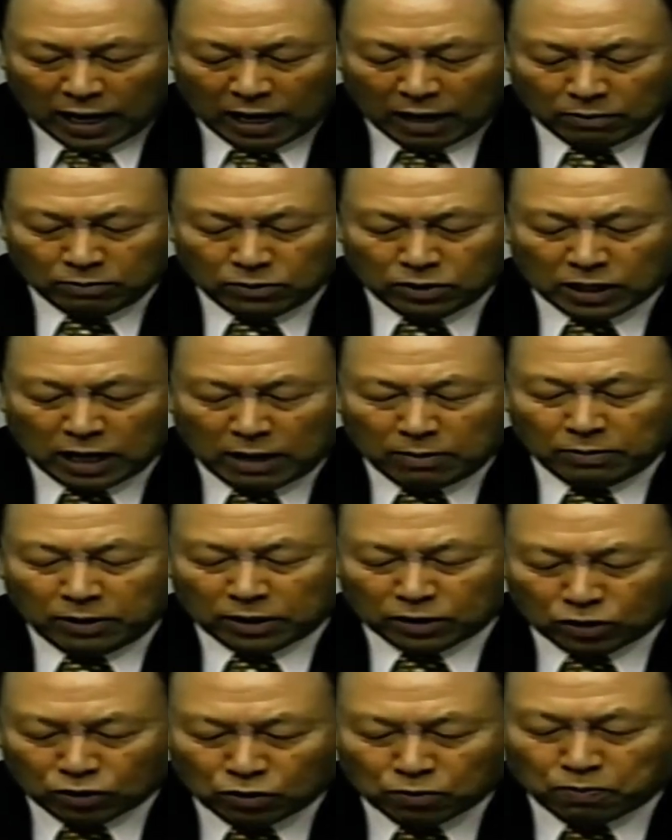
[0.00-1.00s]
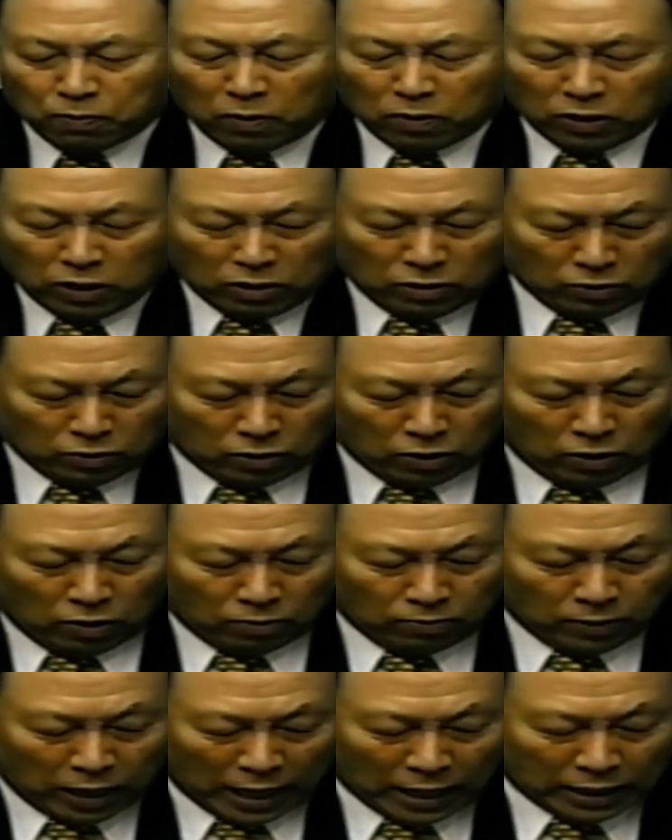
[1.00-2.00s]
In Jesus' name,
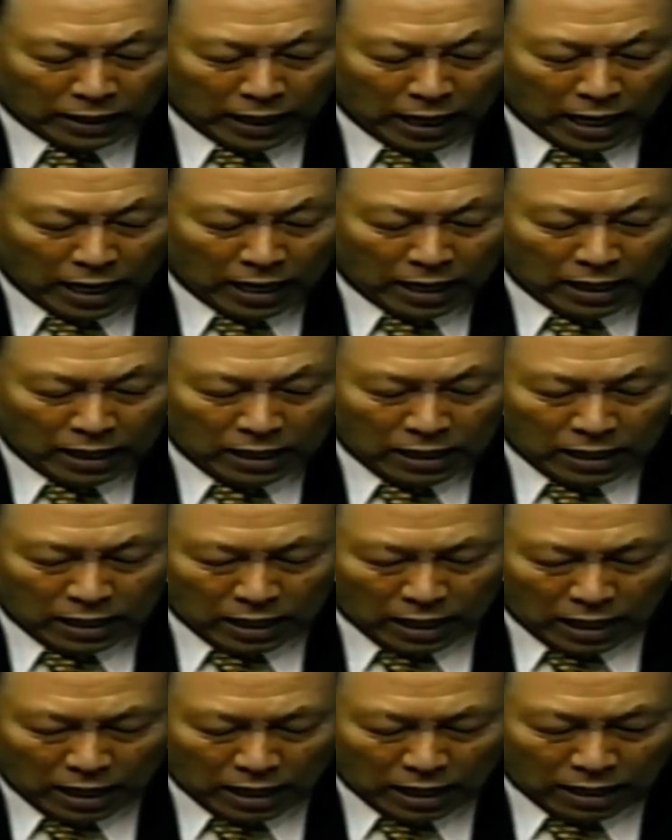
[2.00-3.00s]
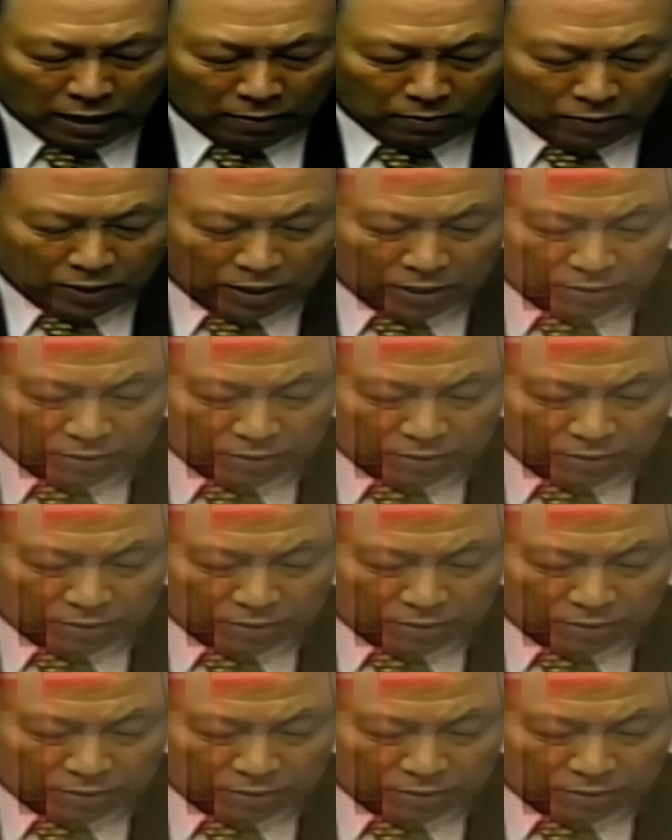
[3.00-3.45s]
we thank you and bless.